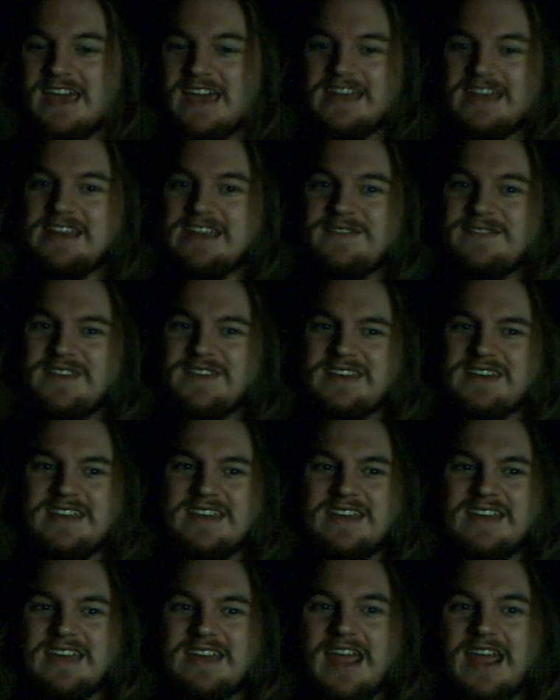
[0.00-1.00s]
And even
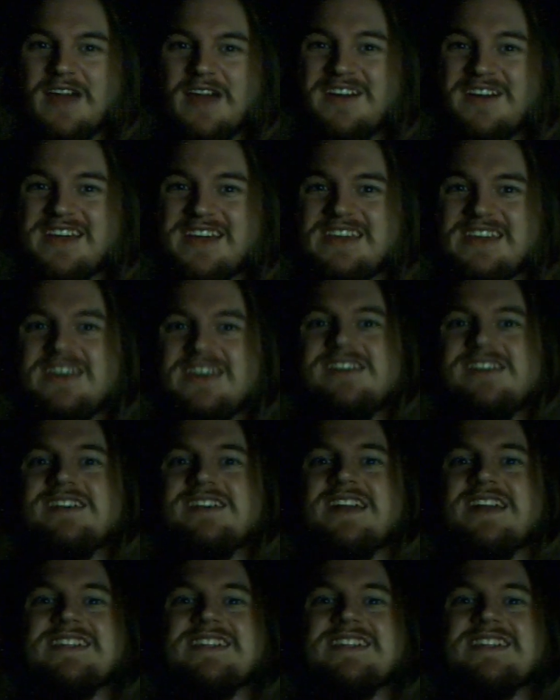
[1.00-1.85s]
Eric Young,